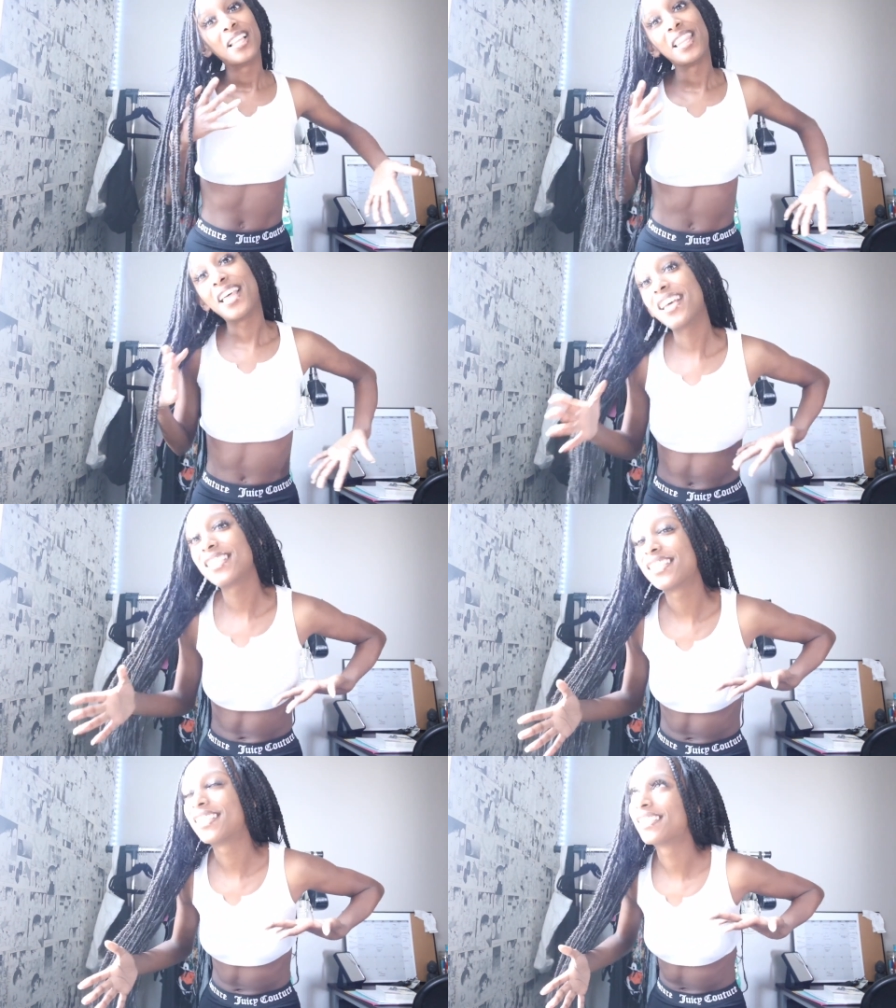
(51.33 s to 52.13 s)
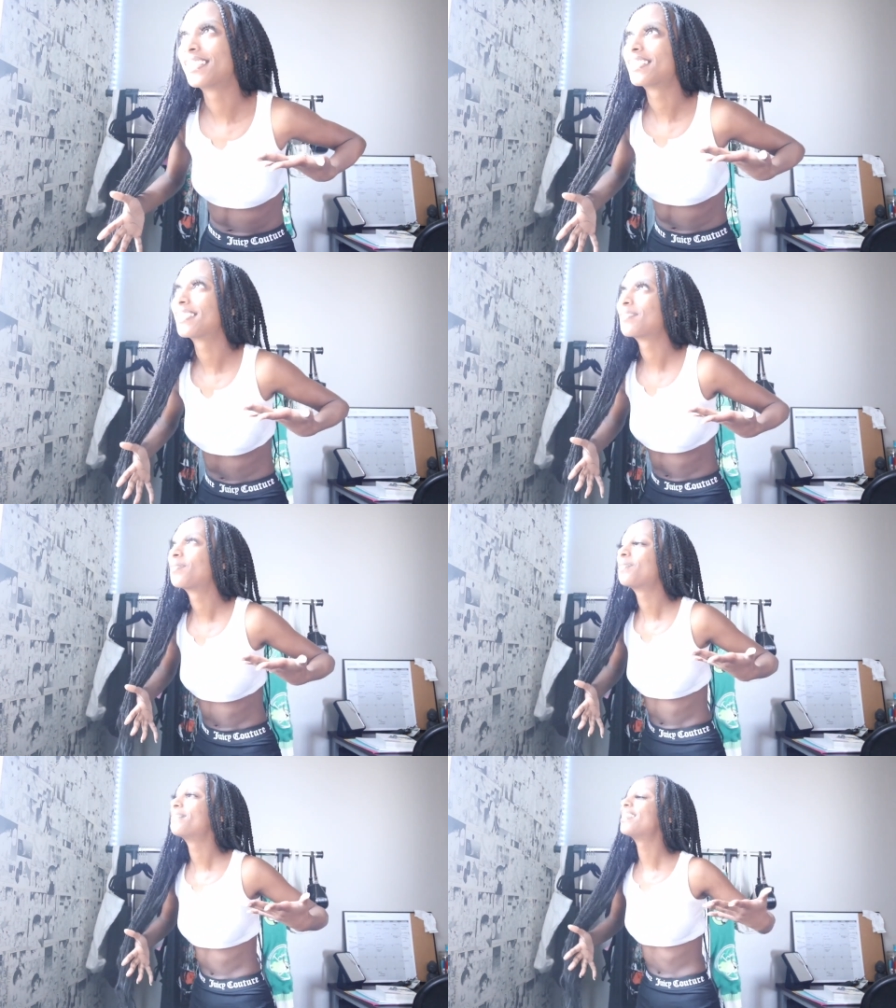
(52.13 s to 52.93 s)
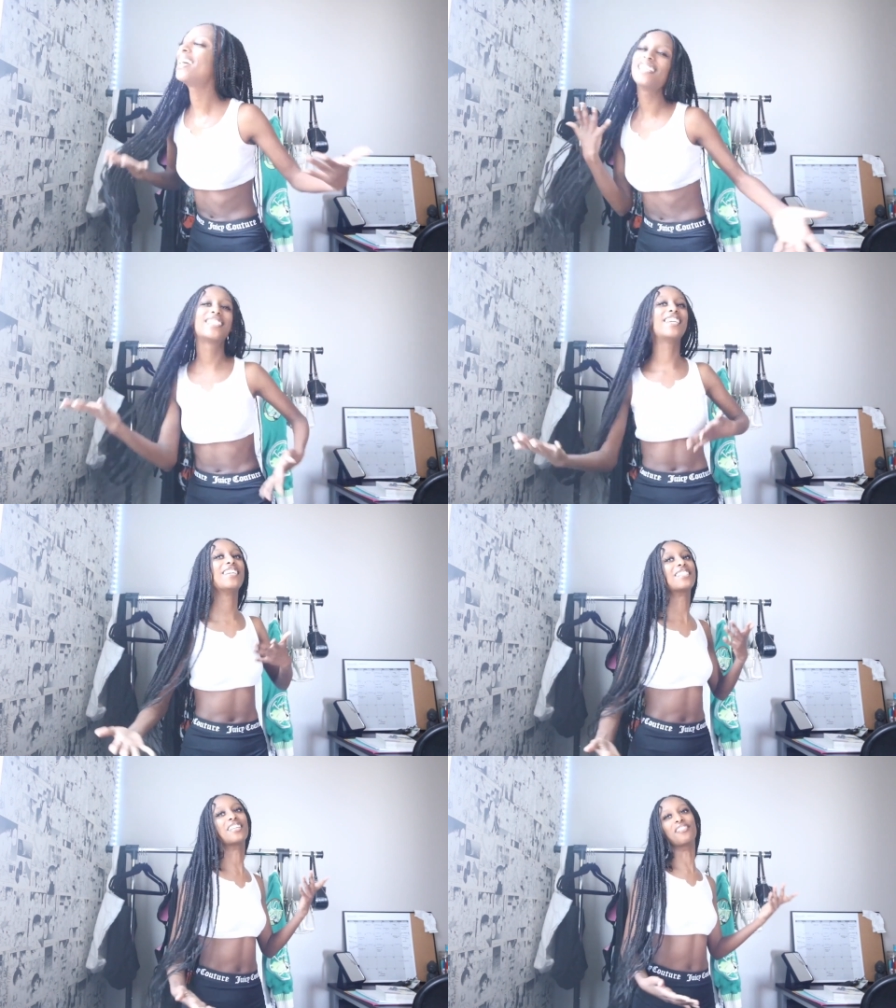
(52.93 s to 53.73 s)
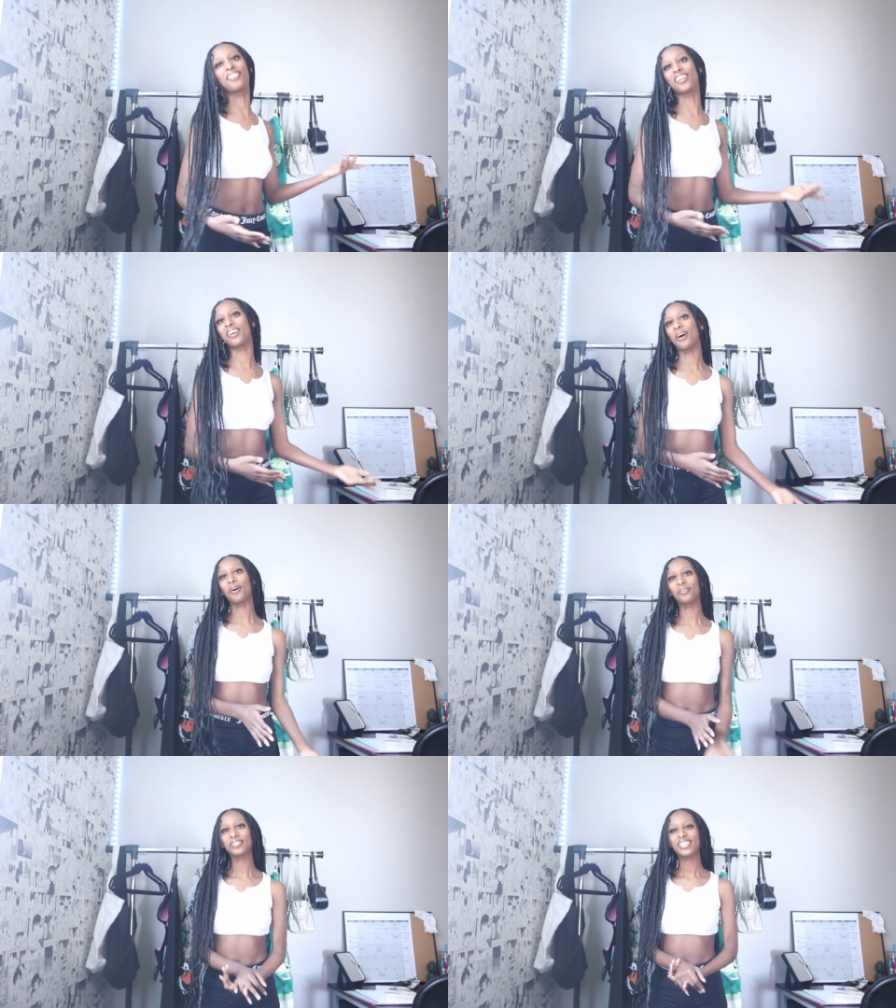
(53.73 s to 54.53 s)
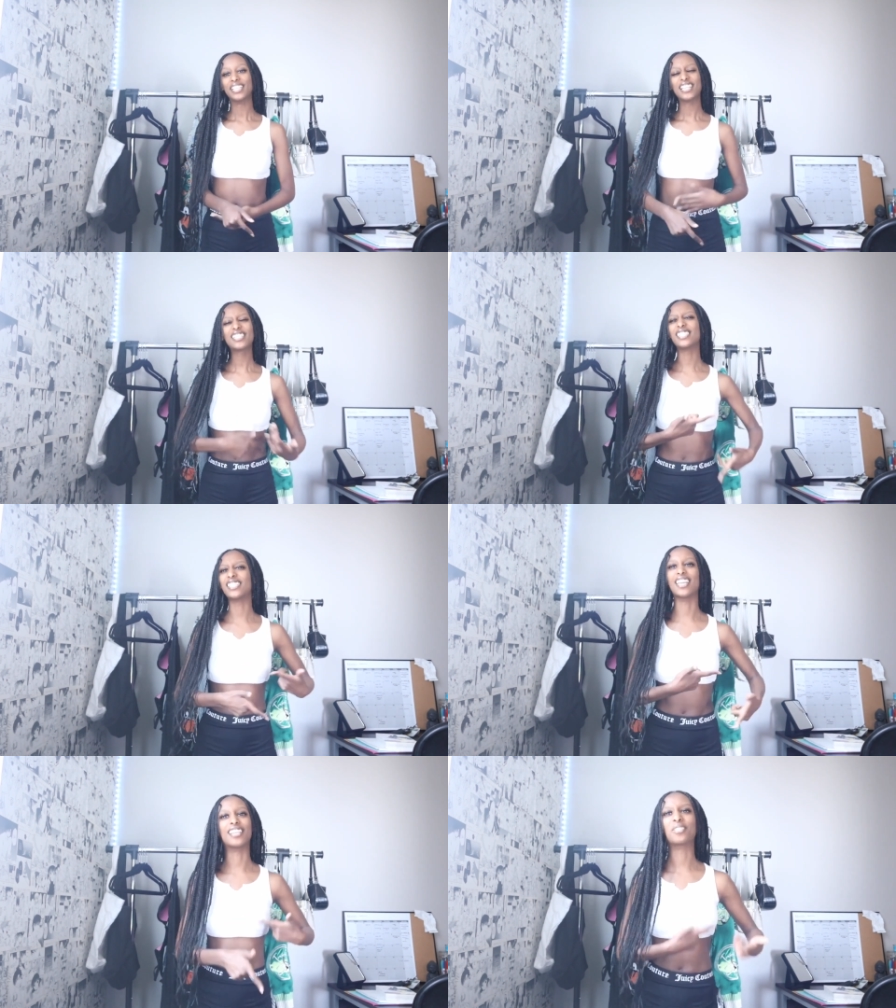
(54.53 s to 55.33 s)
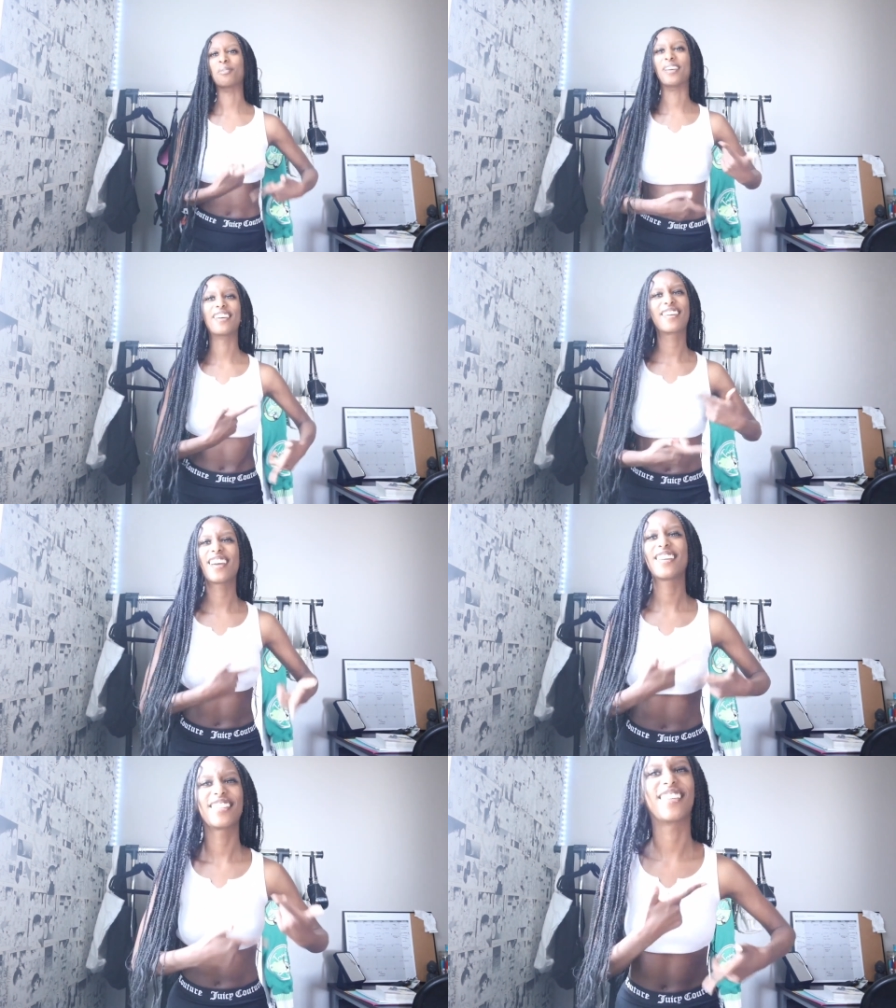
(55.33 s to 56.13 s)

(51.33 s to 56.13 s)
Let's, let's get into the video. Let's just get into it, okay?